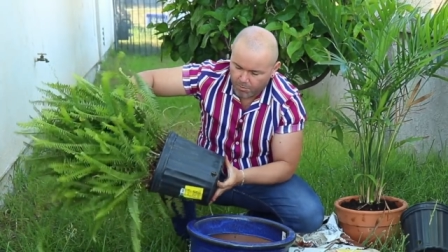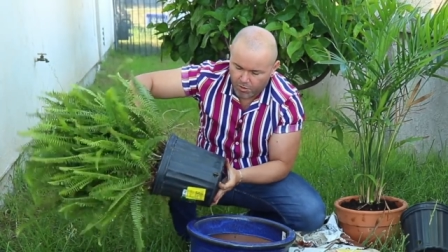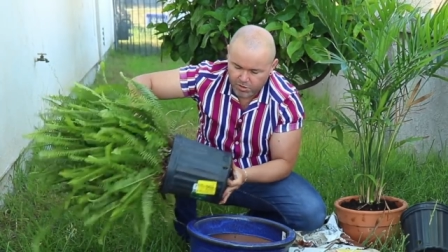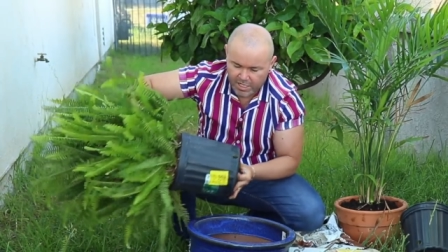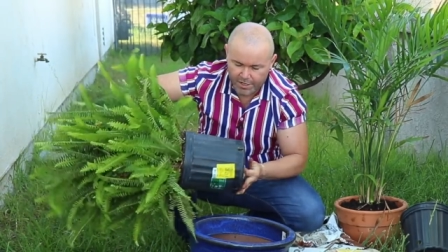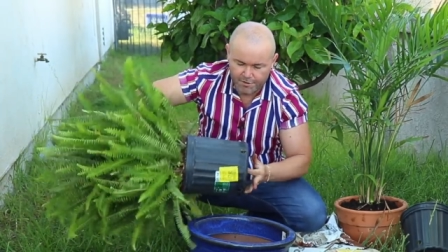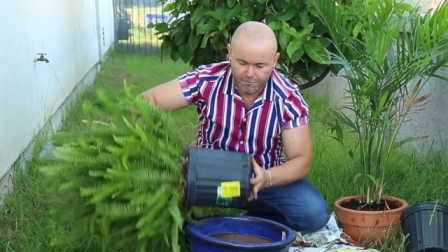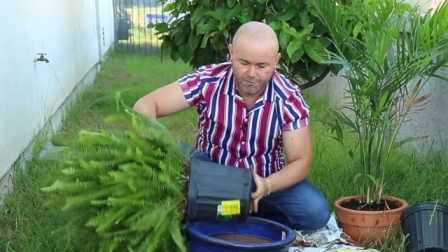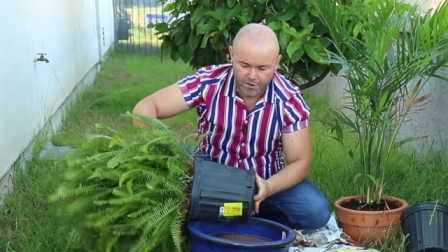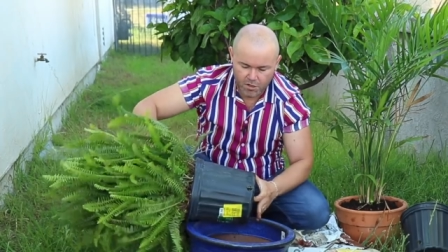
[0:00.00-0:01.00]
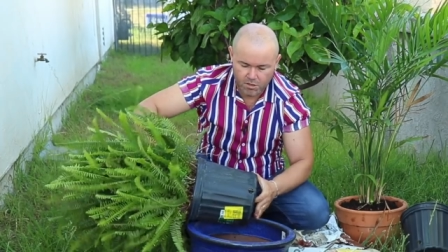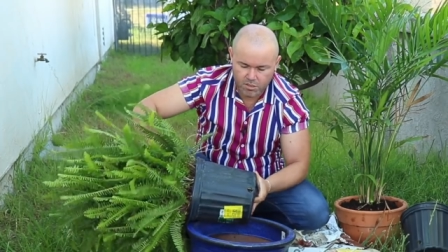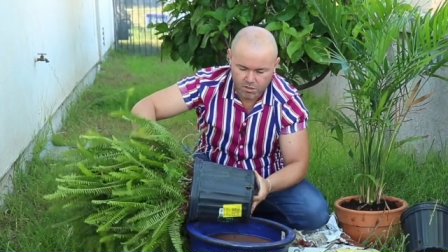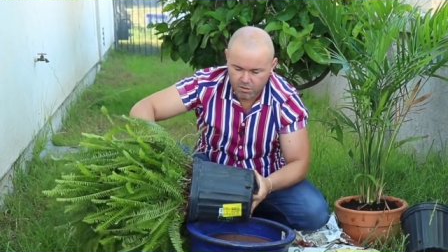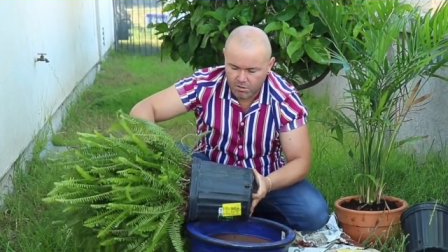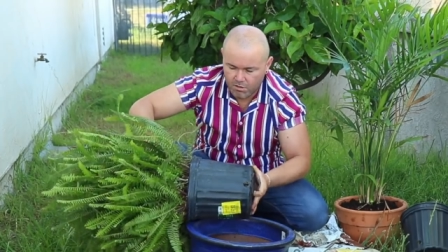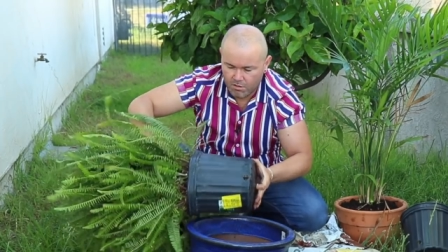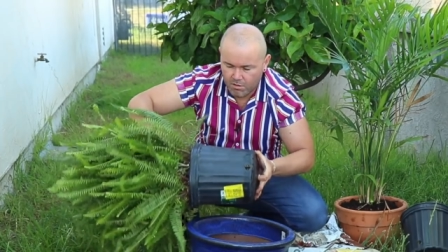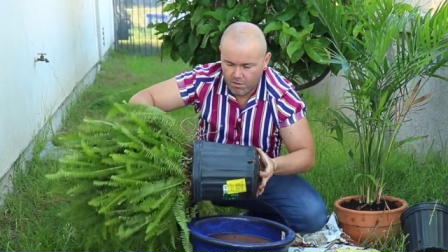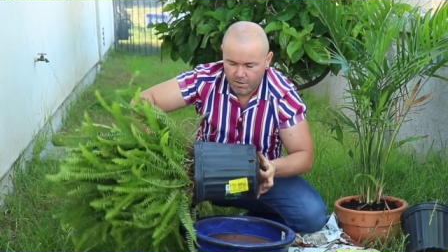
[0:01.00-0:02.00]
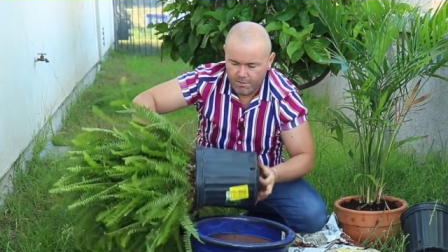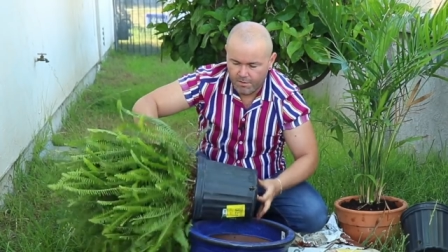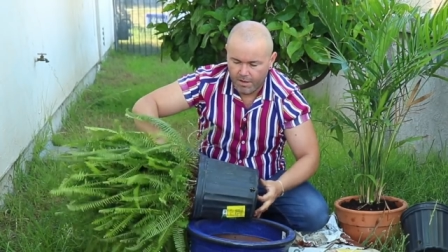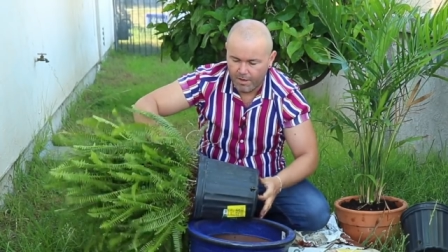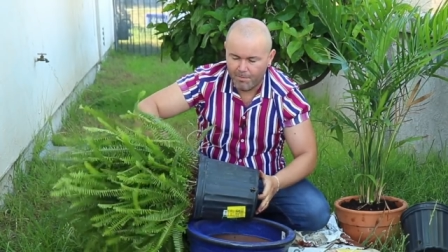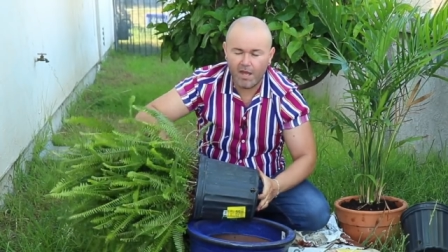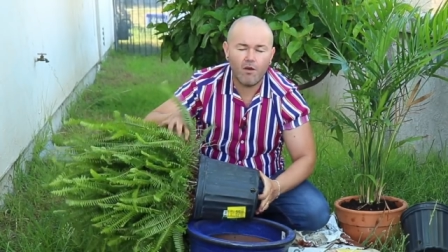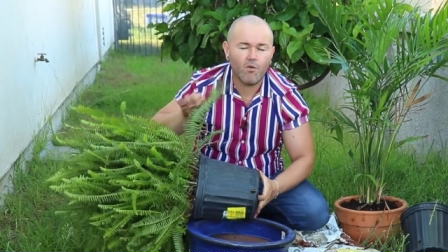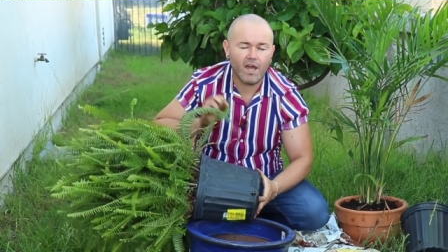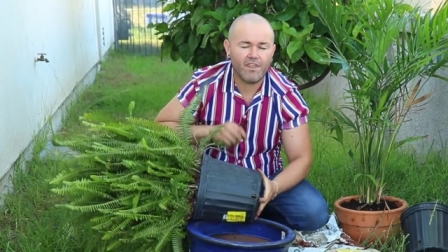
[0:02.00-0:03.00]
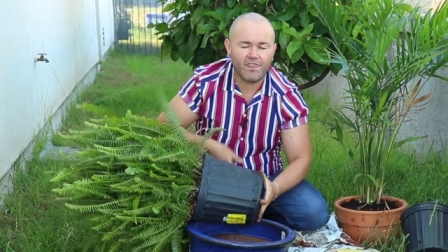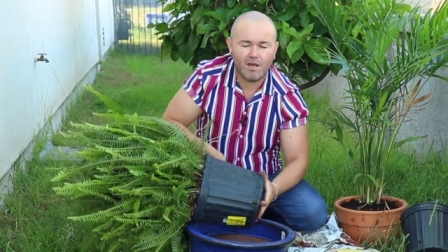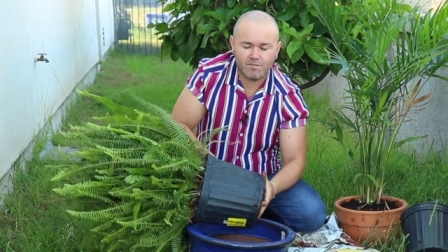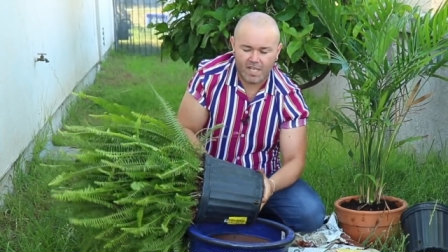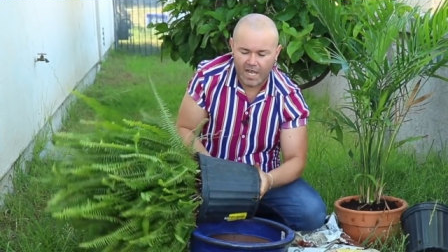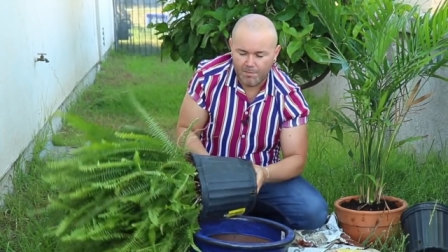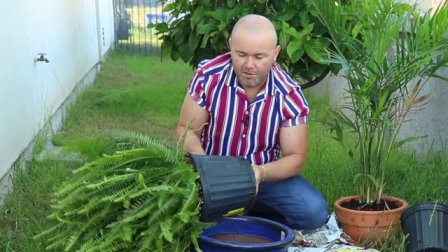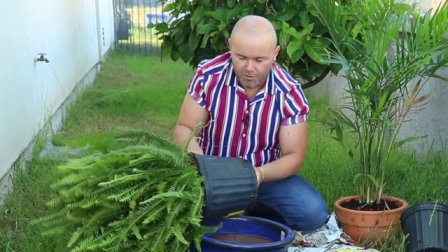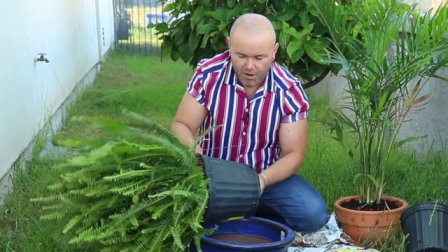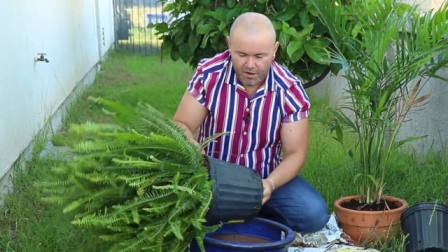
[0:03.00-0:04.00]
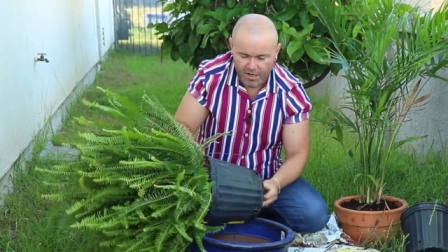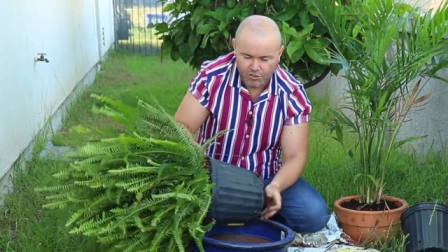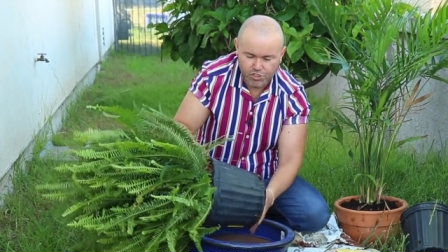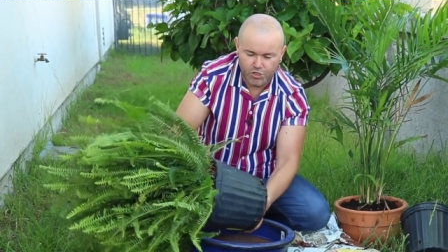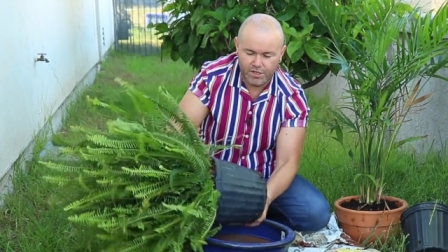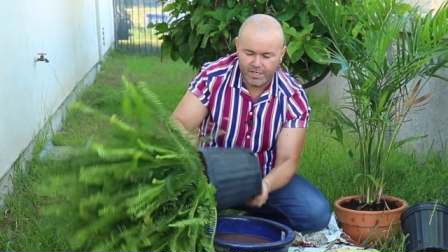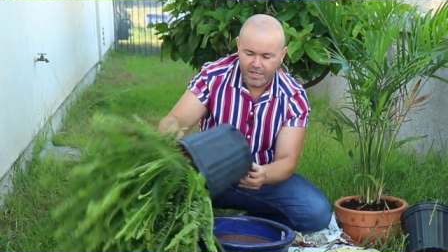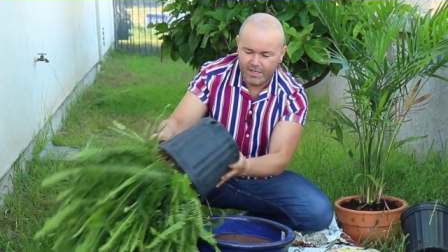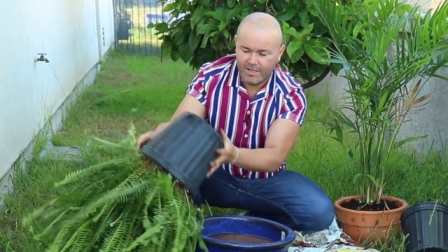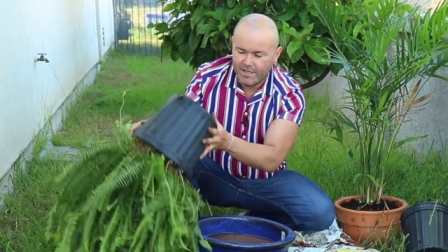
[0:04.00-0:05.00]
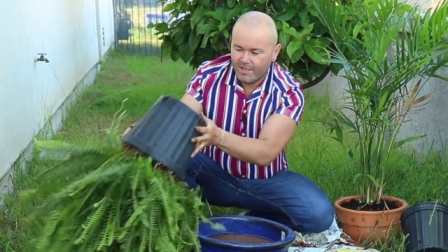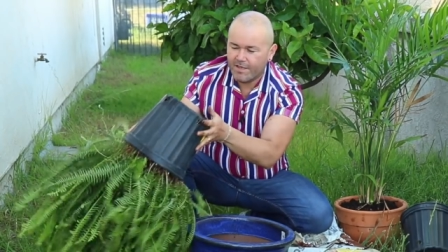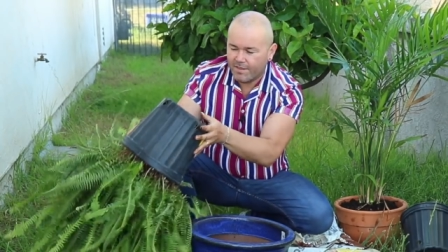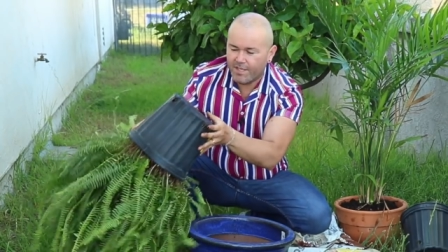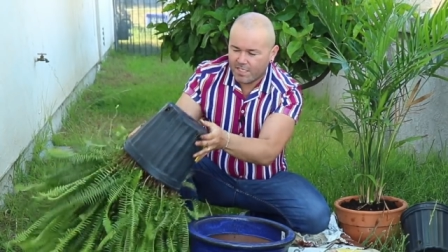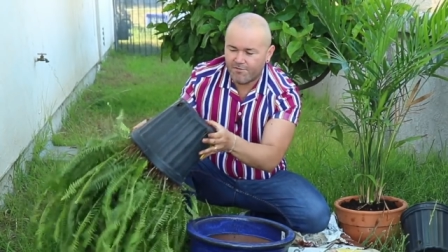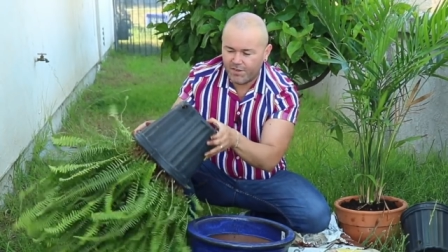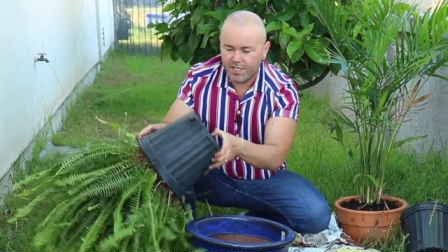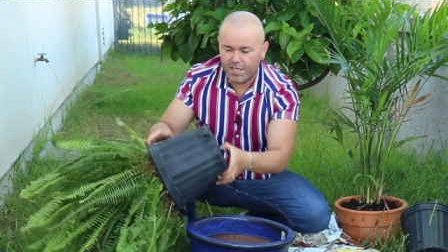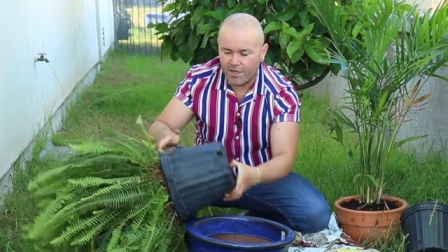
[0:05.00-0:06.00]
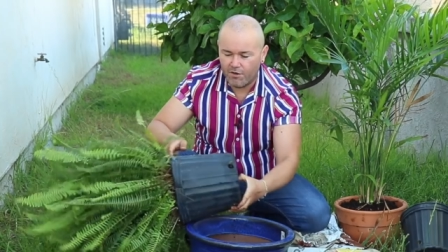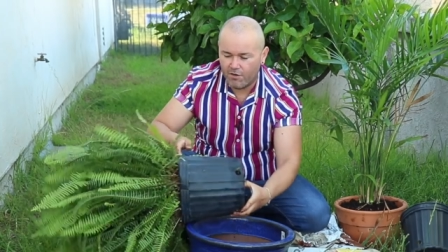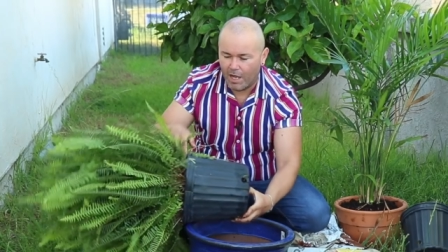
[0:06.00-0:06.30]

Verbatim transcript: container first. By the way, thumbs up if you are enjoying this video.